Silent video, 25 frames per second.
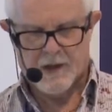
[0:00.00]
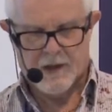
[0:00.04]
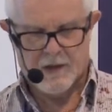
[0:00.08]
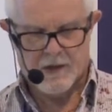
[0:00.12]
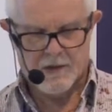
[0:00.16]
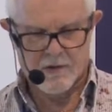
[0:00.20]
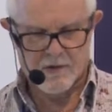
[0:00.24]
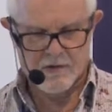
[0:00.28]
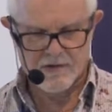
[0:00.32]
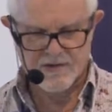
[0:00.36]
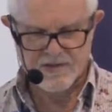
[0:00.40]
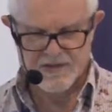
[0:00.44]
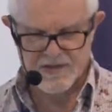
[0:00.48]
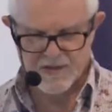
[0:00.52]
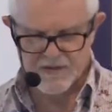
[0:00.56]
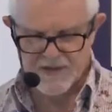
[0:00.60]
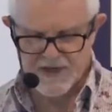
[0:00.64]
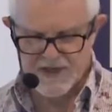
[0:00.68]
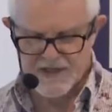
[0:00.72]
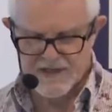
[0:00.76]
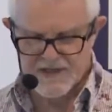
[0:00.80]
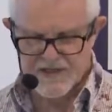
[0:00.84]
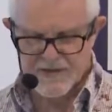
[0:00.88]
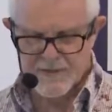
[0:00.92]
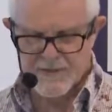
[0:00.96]
You also
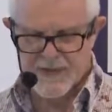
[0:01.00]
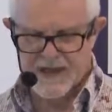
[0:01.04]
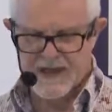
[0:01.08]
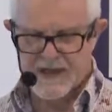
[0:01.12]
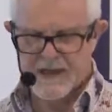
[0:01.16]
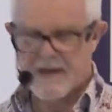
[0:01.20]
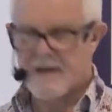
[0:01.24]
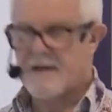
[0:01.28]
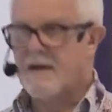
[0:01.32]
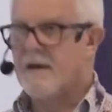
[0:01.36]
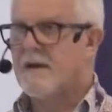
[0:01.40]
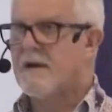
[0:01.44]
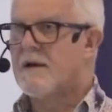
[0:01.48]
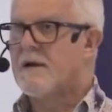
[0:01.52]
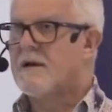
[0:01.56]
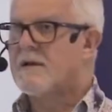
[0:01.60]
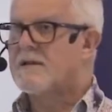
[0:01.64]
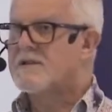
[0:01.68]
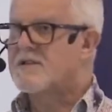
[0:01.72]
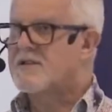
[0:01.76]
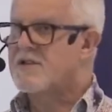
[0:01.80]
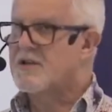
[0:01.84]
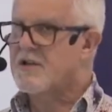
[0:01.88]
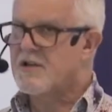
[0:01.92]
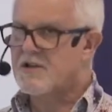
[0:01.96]
need to make
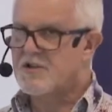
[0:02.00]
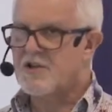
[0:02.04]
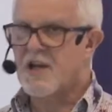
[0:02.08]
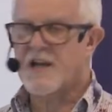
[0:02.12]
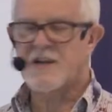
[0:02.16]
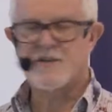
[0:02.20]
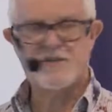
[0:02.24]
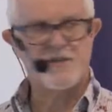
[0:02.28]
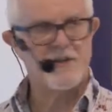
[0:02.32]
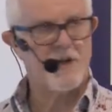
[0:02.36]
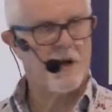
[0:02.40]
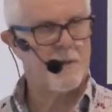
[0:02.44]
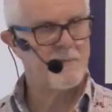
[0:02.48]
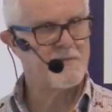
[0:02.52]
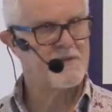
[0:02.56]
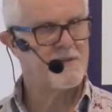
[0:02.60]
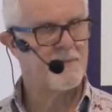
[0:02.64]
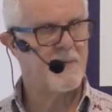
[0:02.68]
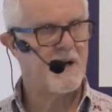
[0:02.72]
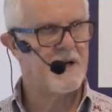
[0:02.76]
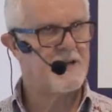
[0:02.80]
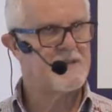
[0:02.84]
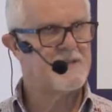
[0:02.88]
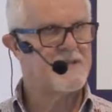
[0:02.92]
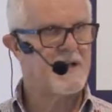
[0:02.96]
search engine
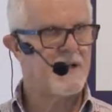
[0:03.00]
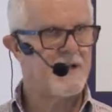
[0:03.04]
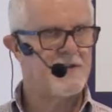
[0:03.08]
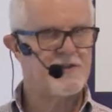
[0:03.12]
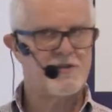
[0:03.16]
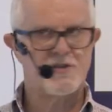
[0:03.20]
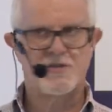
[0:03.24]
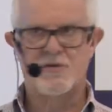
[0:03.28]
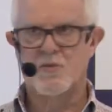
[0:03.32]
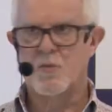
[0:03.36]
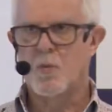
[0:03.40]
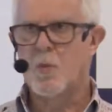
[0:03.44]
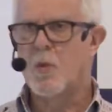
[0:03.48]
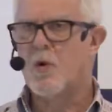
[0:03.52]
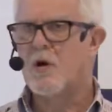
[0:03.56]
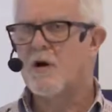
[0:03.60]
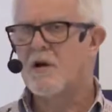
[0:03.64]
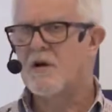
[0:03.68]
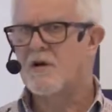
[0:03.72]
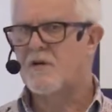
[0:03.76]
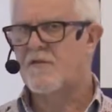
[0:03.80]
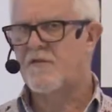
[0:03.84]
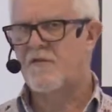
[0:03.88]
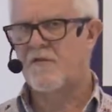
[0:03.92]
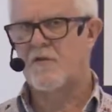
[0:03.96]
optimization
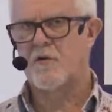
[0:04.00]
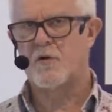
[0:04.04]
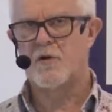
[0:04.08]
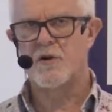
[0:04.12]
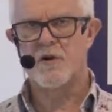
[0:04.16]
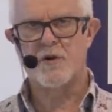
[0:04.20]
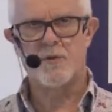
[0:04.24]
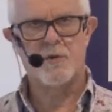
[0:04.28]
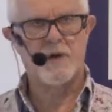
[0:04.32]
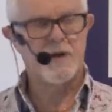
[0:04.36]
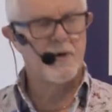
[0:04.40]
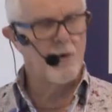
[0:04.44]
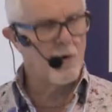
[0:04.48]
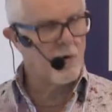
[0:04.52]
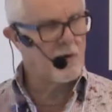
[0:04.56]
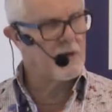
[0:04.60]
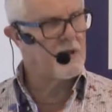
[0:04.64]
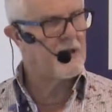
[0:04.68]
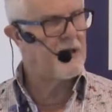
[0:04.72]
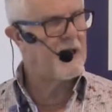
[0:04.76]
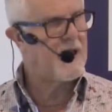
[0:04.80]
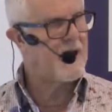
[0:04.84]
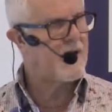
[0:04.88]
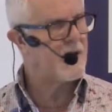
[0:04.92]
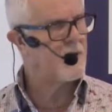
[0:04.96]
work for you in all
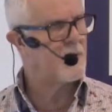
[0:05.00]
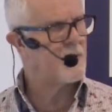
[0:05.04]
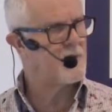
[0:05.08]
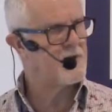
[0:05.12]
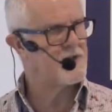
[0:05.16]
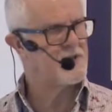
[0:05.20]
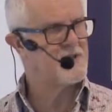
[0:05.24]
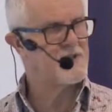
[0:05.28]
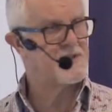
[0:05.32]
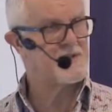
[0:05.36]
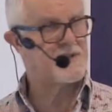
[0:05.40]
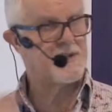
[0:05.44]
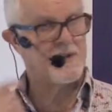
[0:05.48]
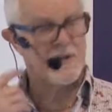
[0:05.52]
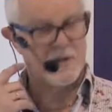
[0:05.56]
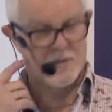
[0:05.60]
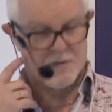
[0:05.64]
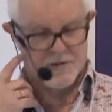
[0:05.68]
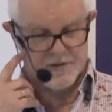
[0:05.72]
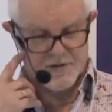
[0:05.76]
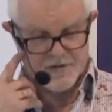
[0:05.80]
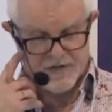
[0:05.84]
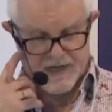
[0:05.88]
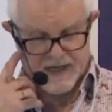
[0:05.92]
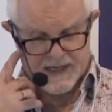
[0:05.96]
the languages that
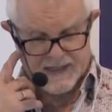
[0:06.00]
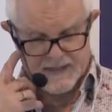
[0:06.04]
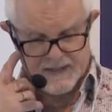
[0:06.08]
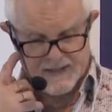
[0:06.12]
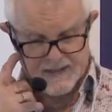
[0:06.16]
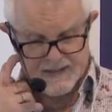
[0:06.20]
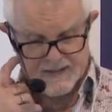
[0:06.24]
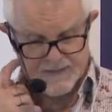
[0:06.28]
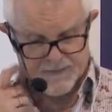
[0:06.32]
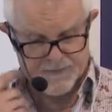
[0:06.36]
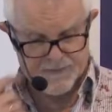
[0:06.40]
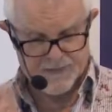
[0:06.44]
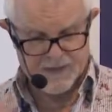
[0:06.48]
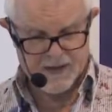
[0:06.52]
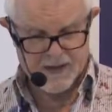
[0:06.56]
you address,